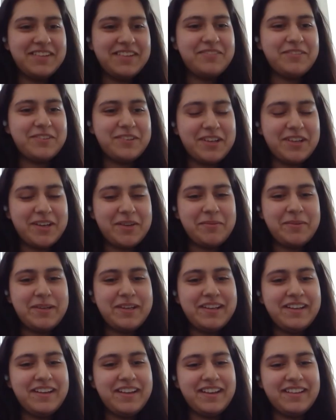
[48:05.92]
again for
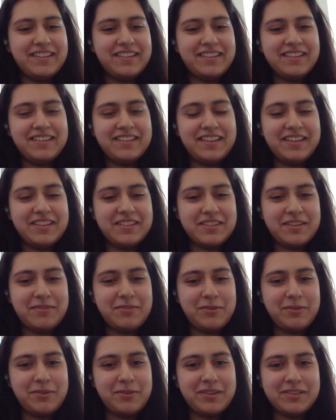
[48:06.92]
coming. And Thank then you so much,
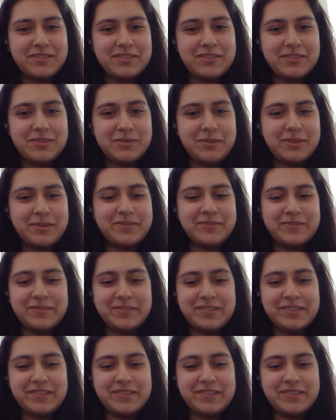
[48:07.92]
Professor else as well.